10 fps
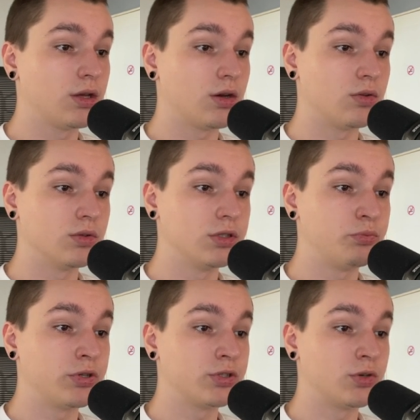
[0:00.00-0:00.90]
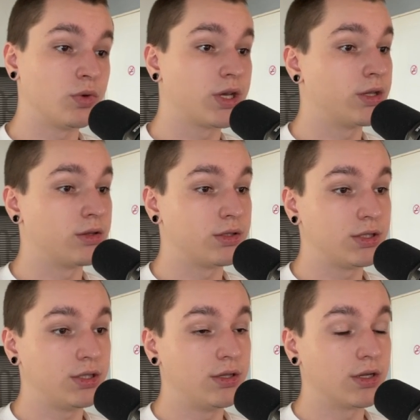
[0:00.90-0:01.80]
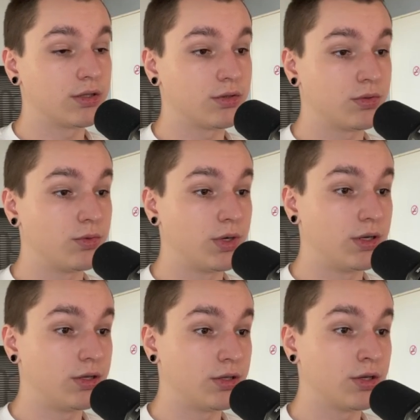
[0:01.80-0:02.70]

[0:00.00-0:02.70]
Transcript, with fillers: On this picture we can see that really